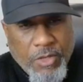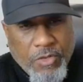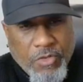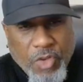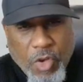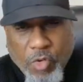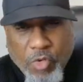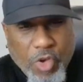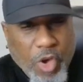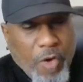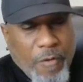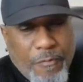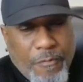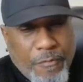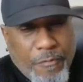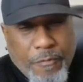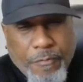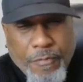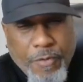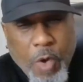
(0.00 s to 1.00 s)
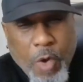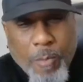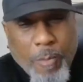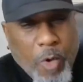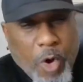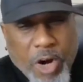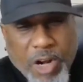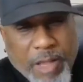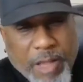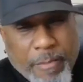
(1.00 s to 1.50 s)
So your
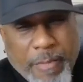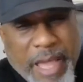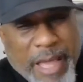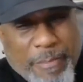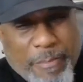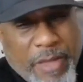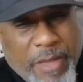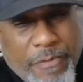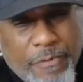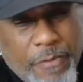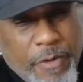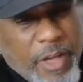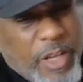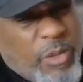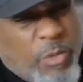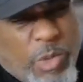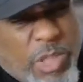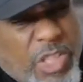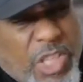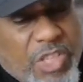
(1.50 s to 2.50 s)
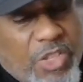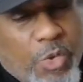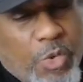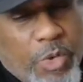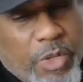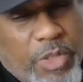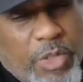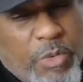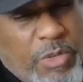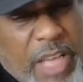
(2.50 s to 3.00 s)
morning may be filled with just
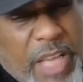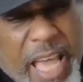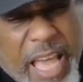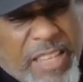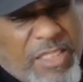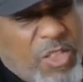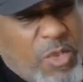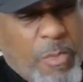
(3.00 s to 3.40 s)
doing two tasks.